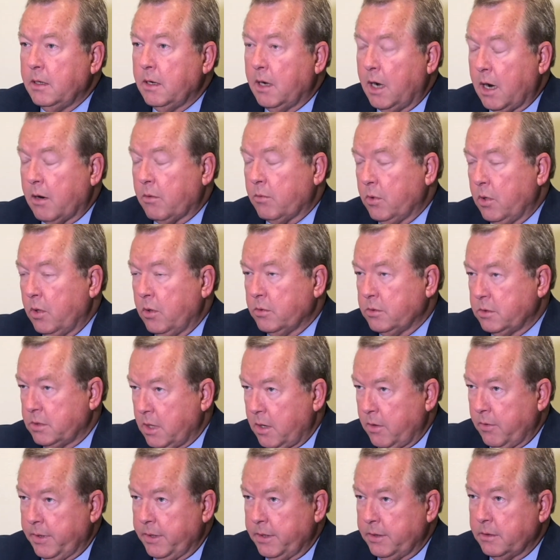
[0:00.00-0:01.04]
our roads
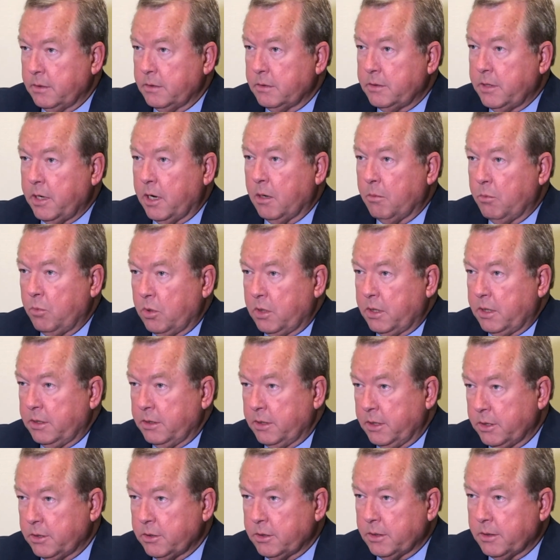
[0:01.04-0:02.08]
are in terrible
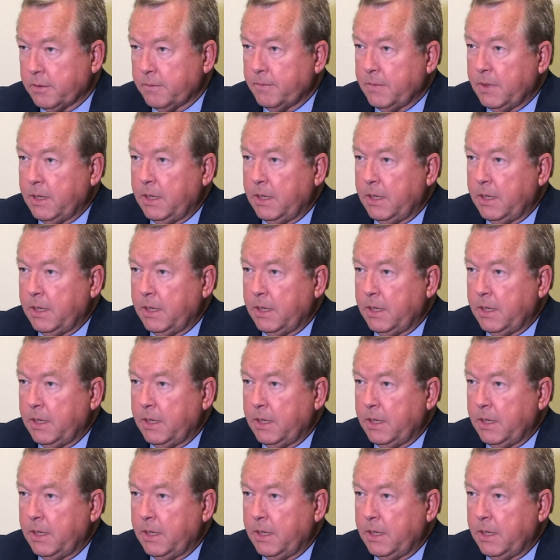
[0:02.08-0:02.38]
condition.